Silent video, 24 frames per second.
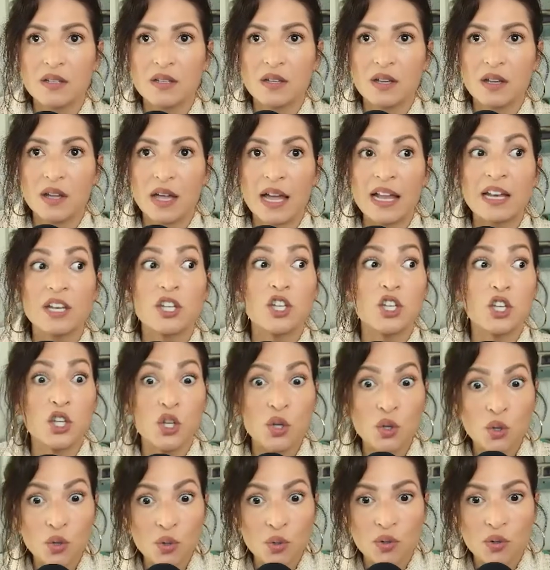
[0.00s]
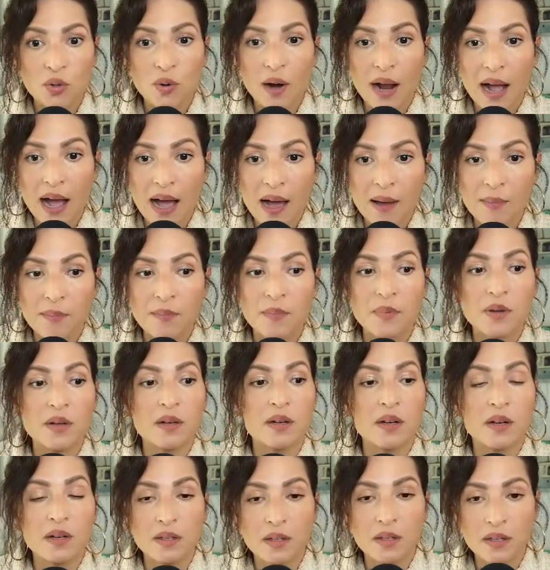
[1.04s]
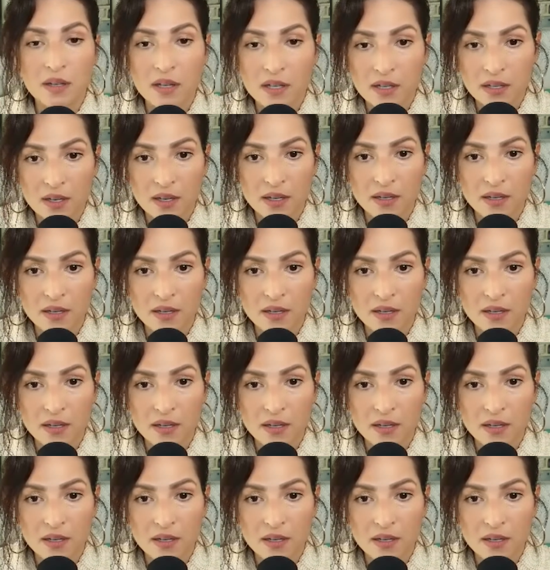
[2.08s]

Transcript: and you grab a,